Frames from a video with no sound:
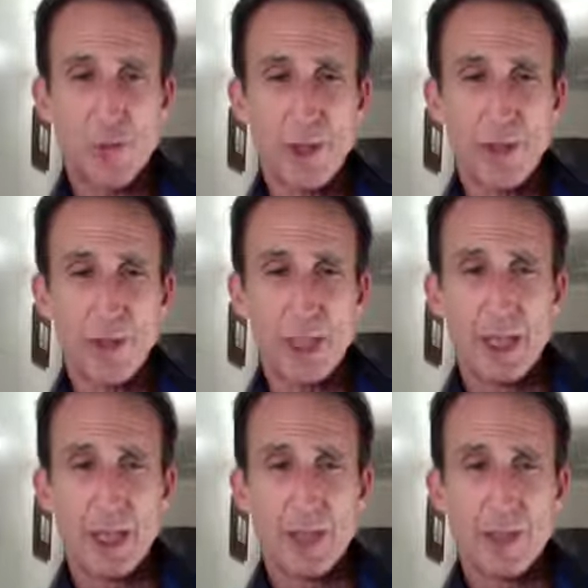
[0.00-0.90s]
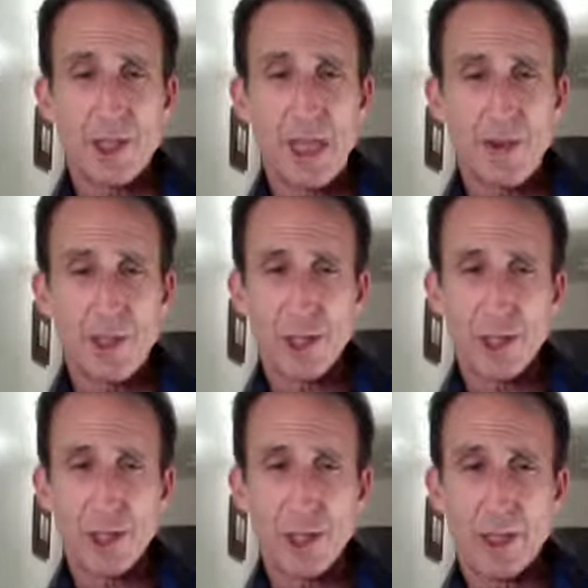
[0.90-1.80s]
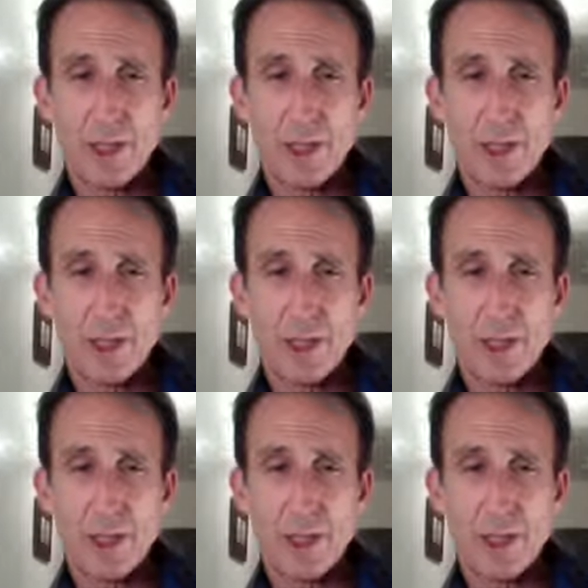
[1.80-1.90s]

of challenging